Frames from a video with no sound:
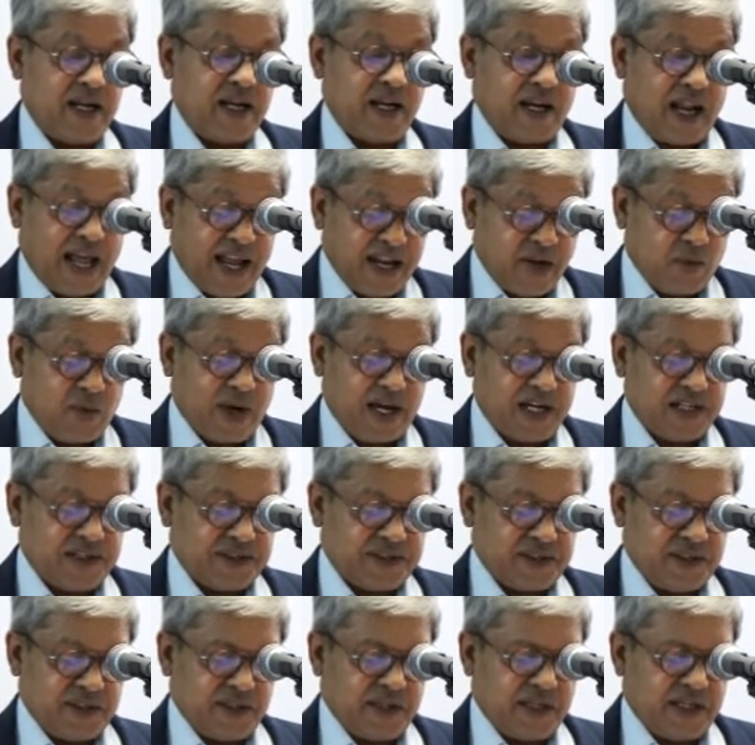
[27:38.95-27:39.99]

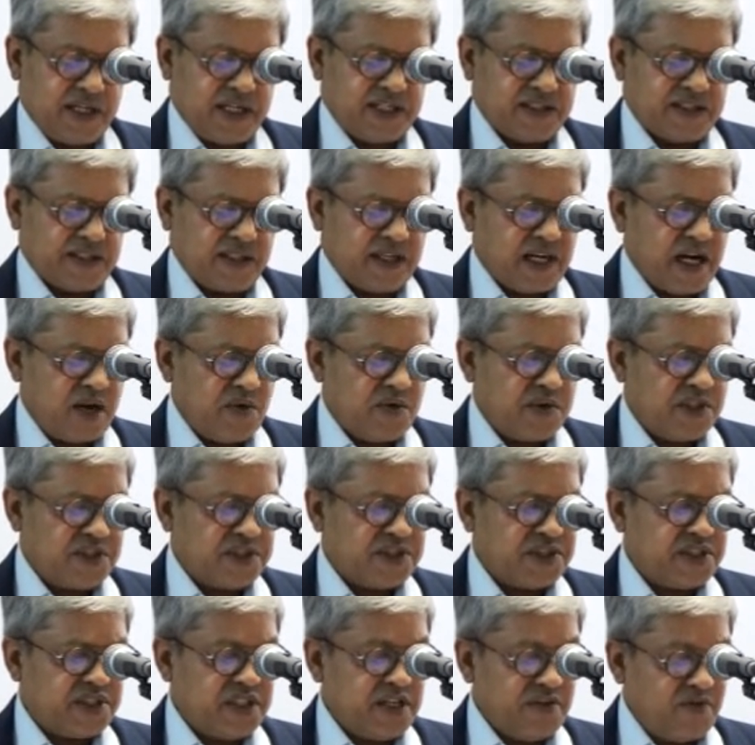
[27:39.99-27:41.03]
Likewise, he has encountered
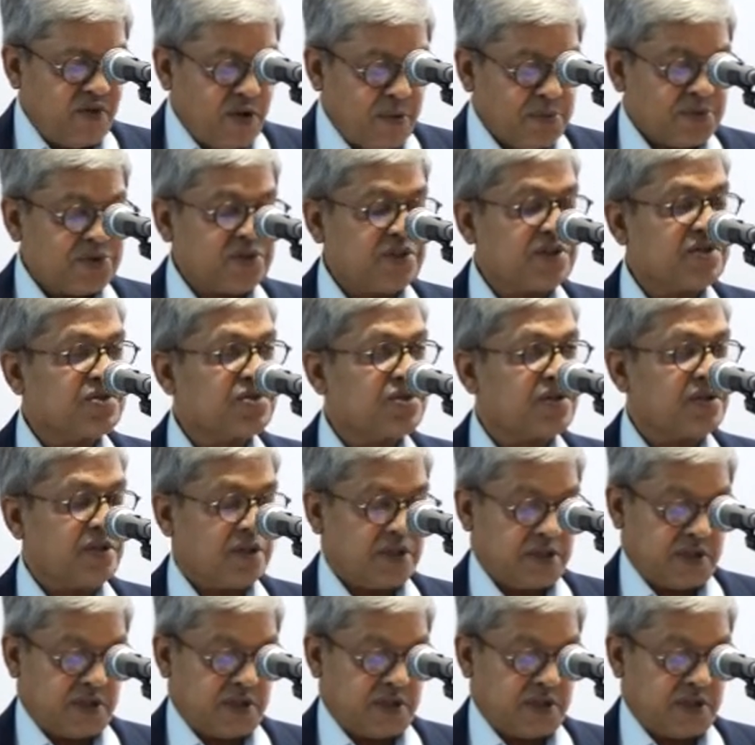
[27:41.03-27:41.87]
stiff opposition,